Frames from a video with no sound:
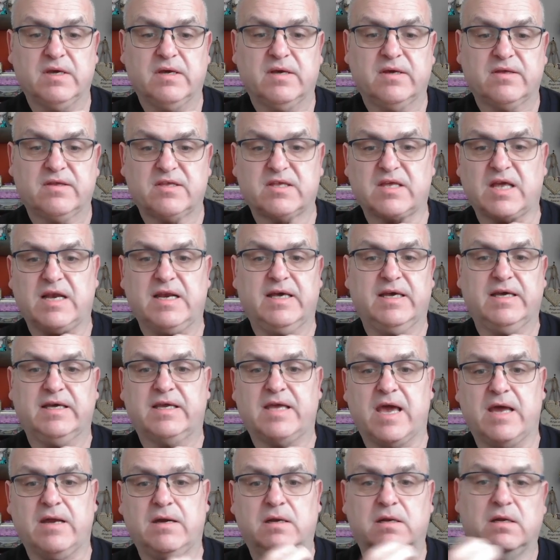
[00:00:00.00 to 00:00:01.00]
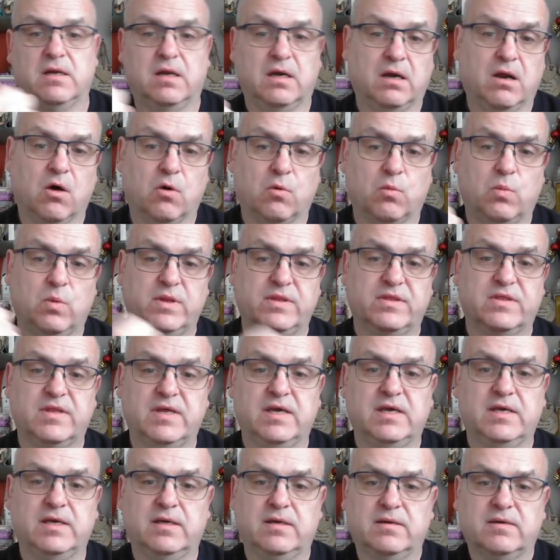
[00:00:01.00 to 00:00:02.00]
sell it again along with
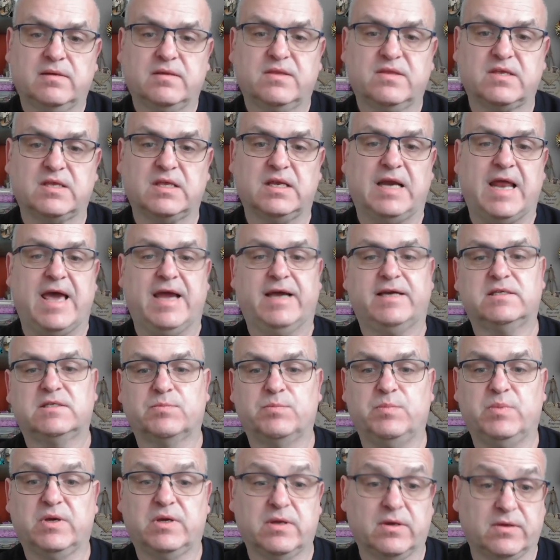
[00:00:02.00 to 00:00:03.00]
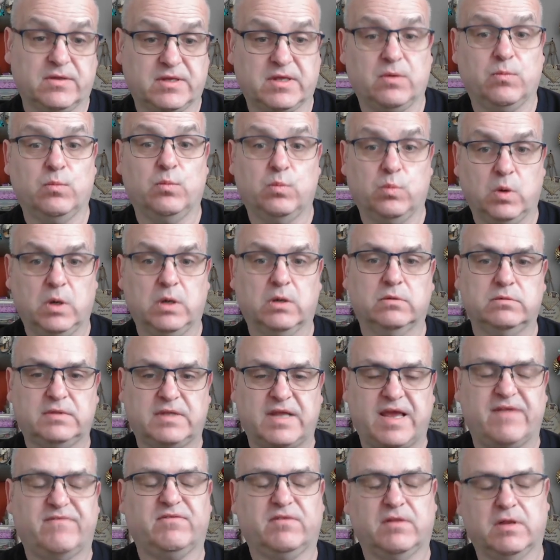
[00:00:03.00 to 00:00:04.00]
the Select, because it will
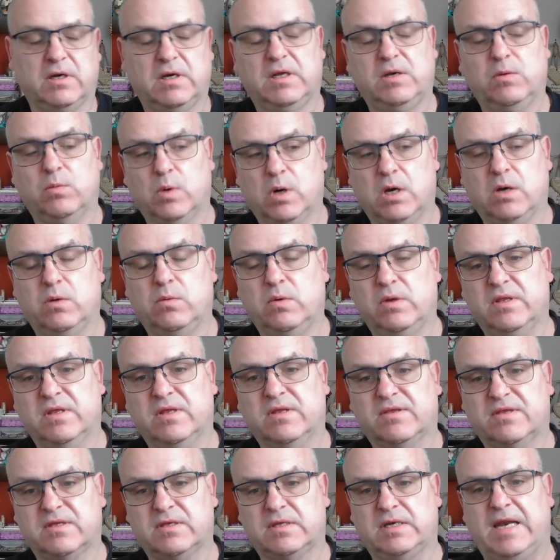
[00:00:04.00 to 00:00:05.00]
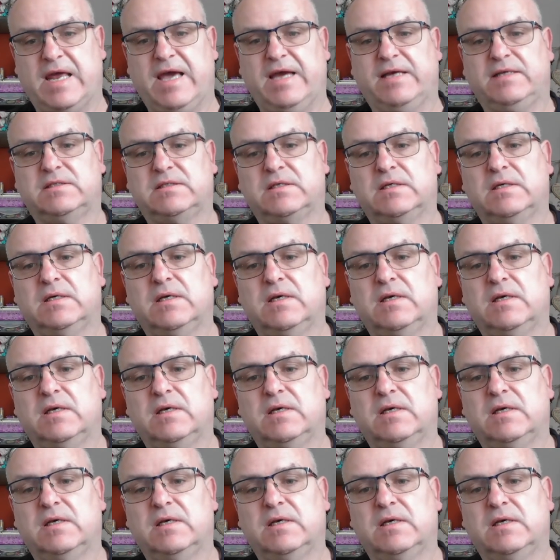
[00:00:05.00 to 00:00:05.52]
definitely work with the Select.